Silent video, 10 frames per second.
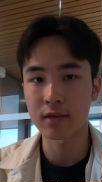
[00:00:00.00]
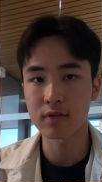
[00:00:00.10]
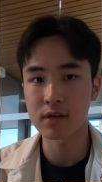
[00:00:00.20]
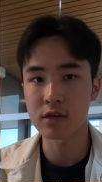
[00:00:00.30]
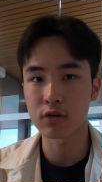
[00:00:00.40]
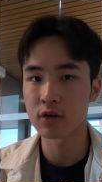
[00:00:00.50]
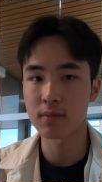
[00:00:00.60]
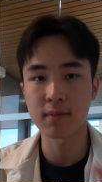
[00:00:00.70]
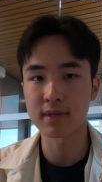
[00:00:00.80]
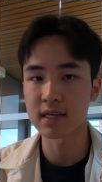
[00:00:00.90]
athlete, you're
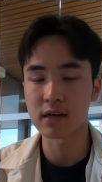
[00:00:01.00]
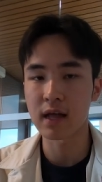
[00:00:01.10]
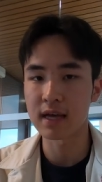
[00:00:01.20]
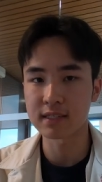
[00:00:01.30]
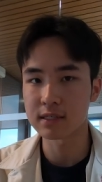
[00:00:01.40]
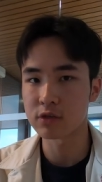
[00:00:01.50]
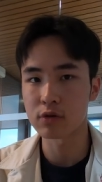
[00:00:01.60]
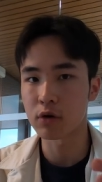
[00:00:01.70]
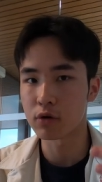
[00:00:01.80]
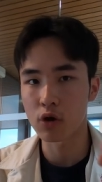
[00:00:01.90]
gonna be missing classes
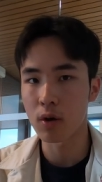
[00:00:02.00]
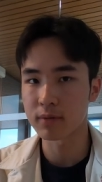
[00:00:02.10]
to go to